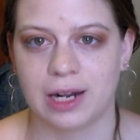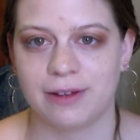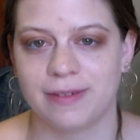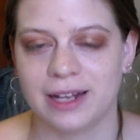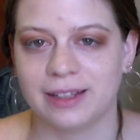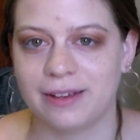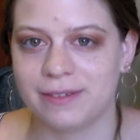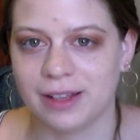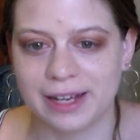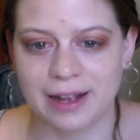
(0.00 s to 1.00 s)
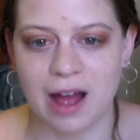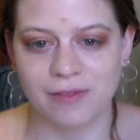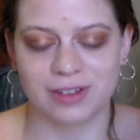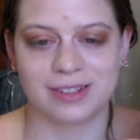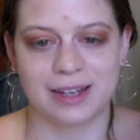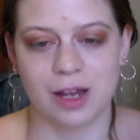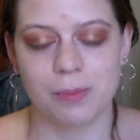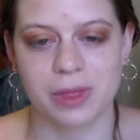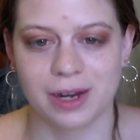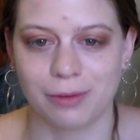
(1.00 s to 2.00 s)
and I finally feel like I have a
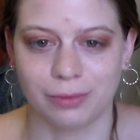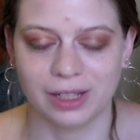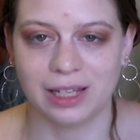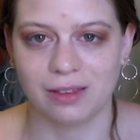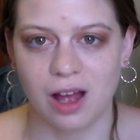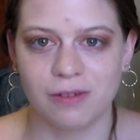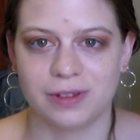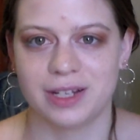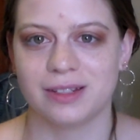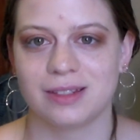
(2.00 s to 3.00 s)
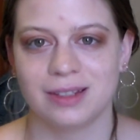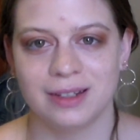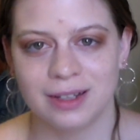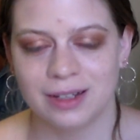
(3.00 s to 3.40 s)
setup that I really love and is